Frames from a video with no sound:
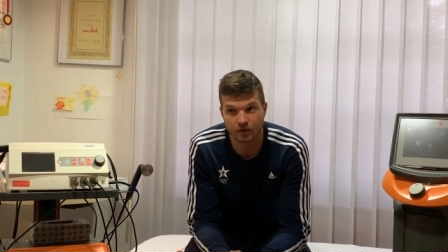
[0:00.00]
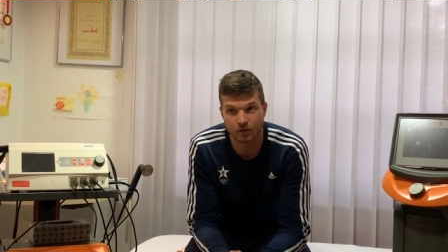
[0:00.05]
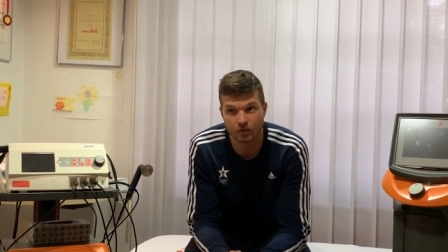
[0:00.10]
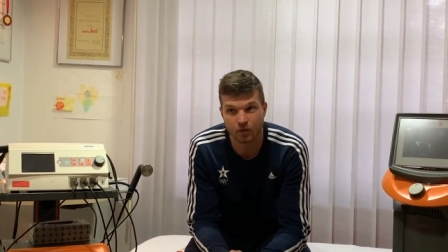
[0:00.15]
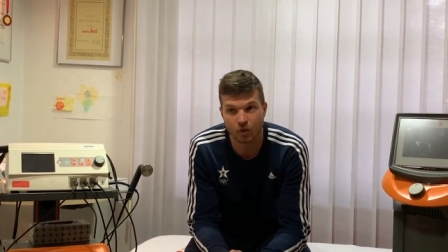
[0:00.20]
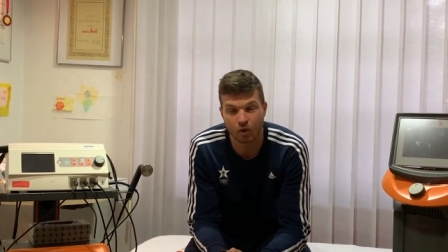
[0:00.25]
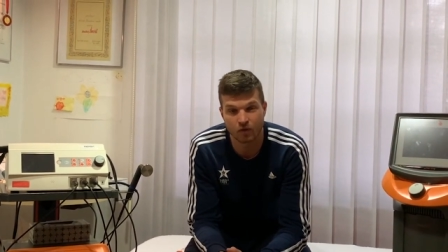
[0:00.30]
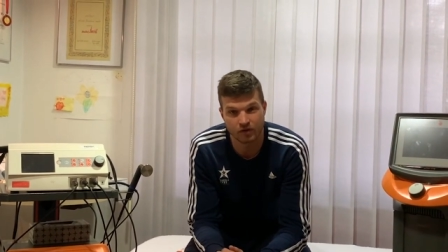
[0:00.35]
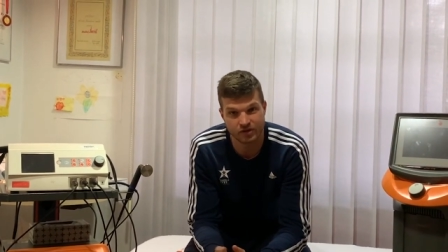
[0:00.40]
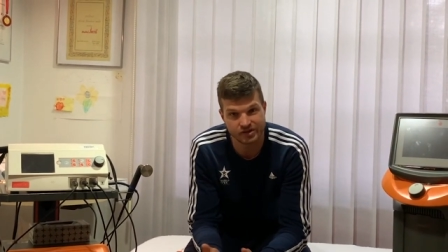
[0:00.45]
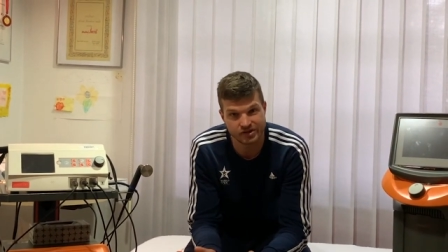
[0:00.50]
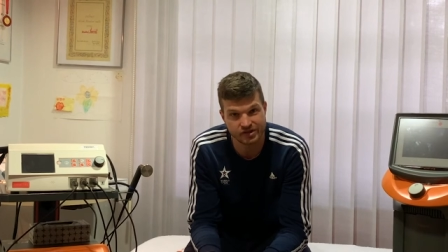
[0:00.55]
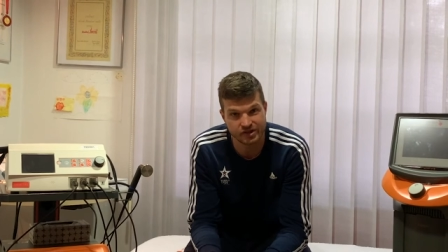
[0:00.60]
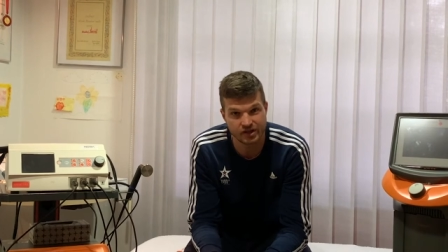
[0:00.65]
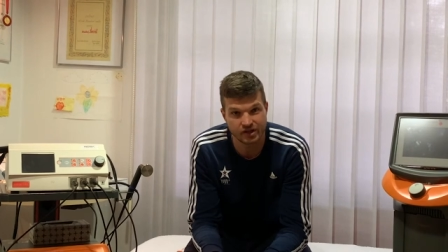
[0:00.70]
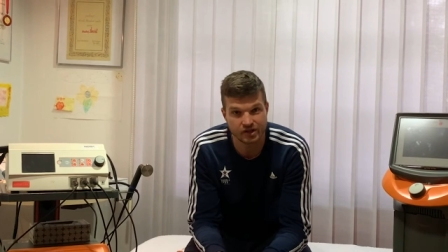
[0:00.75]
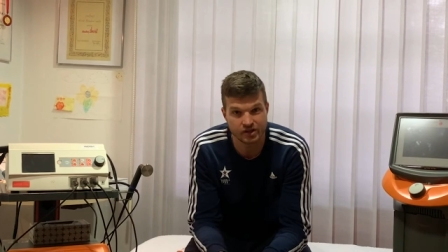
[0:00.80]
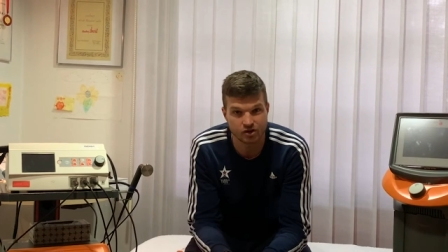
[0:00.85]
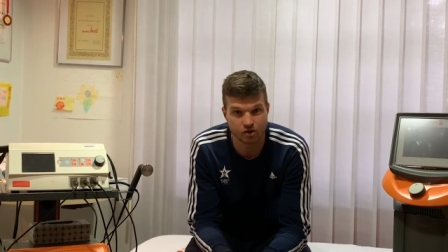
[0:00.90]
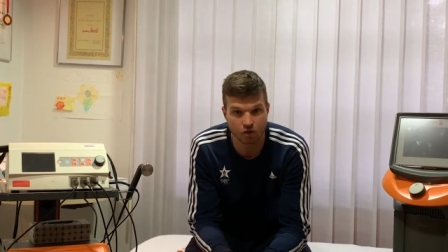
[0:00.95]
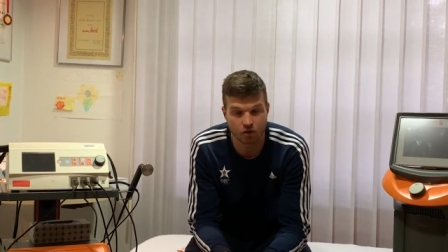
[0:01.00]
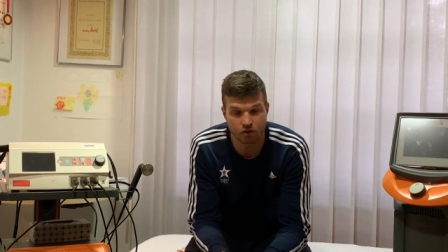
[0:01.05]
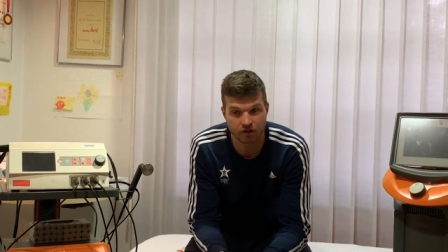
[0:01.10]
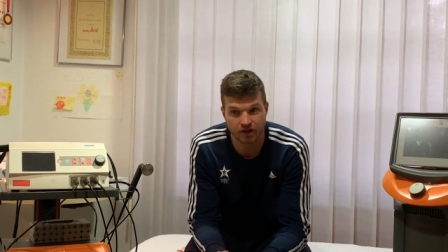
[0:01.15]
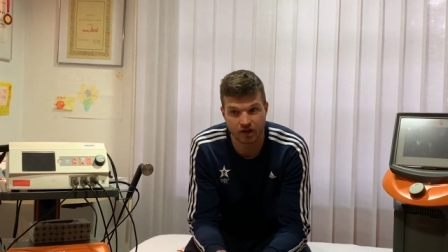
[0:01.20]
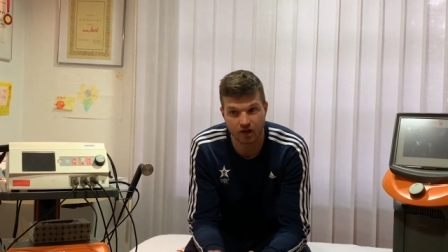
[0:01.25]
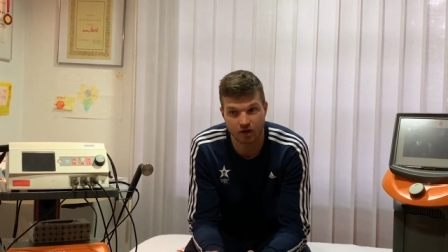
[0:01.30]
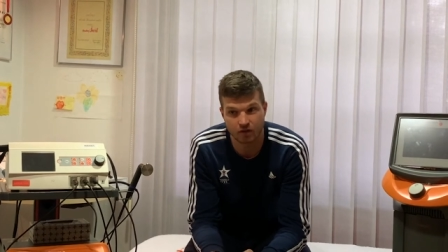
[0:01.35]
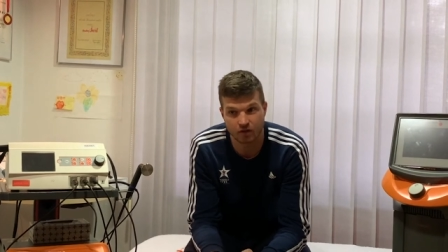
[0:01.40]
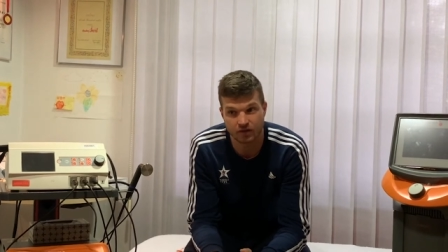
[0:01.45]
overseas, or
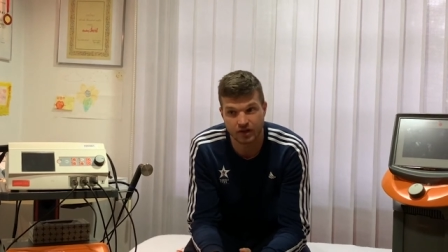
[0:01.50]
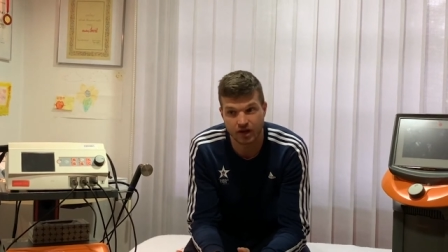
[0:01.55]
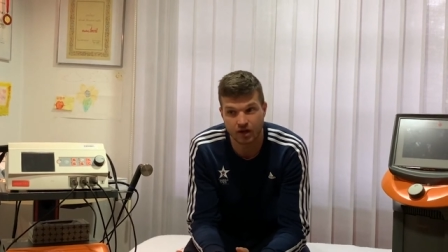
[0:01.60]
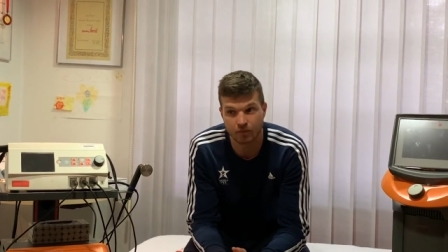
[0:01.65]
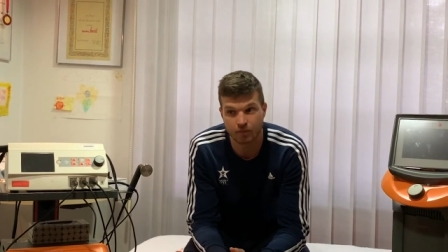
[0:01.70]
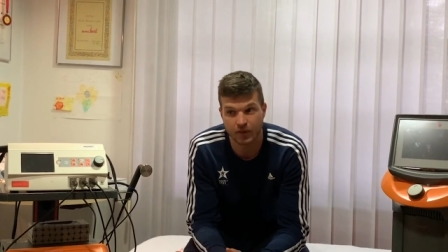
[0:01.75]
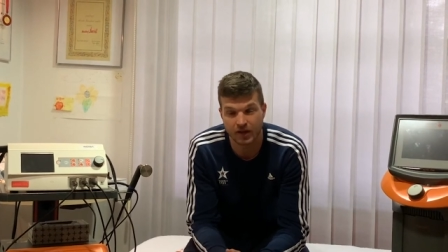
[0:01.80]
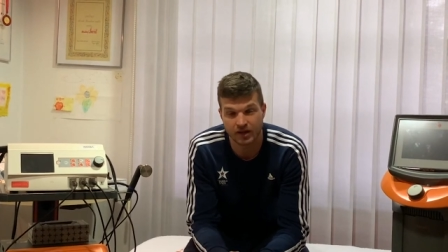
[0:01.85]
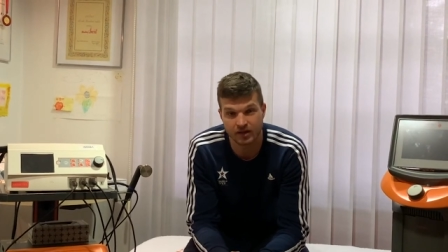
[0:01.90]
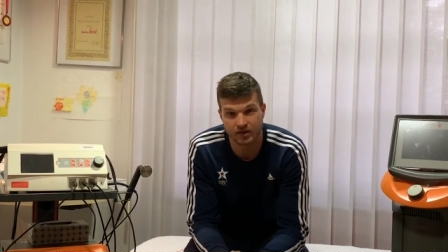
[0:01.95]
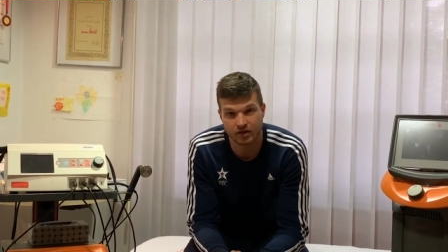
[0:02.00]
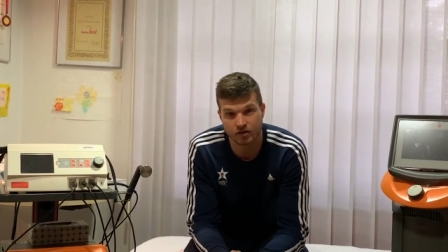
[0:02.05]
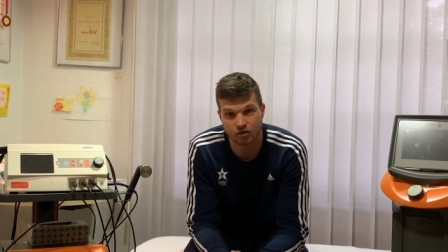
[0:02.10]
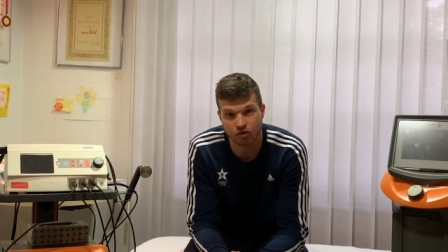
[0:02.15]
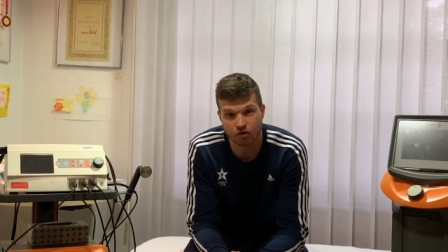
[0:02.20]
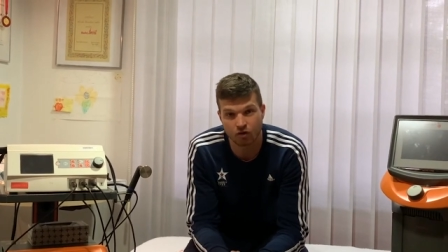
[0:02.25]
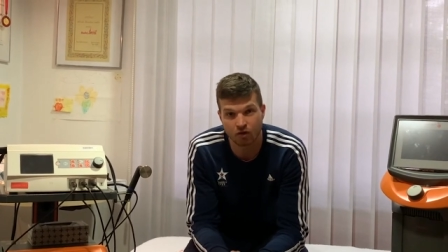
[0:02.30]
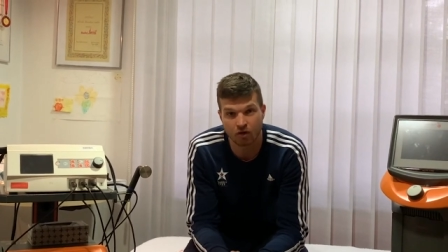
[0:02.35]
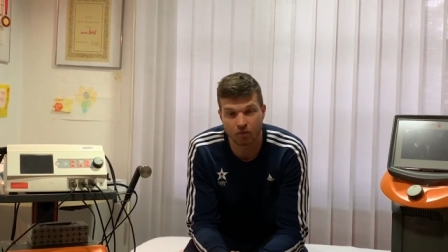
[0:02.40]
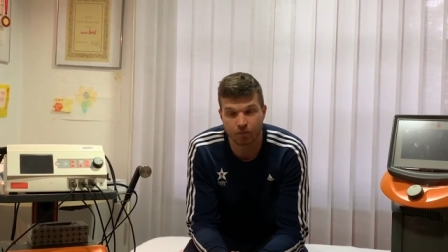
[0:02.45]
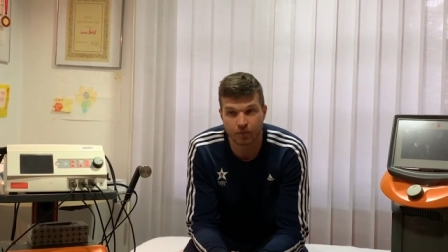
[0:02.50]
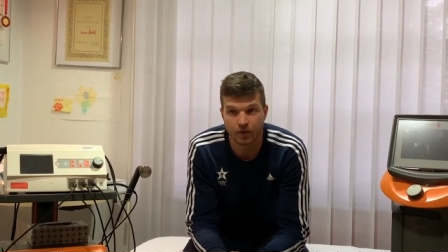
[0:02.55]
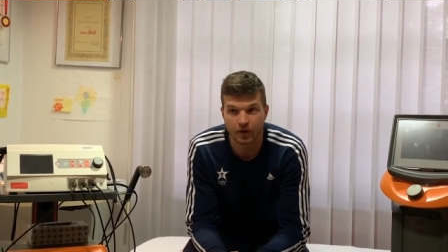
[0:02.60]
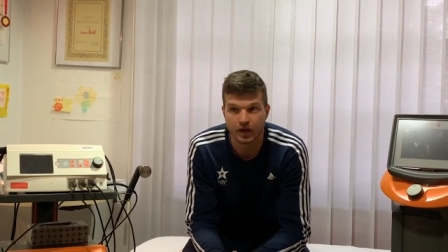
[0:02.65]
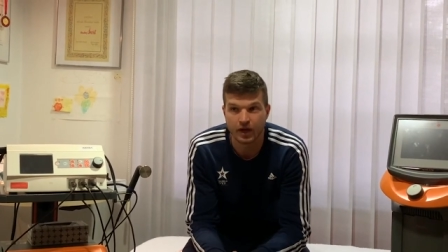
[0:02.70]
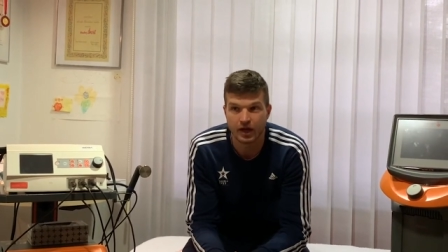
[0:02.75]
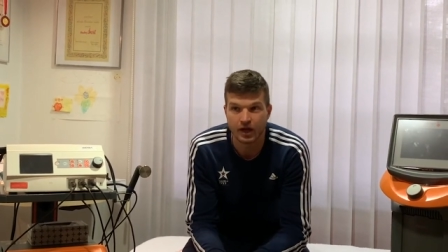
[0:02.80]
they are playing in Europe.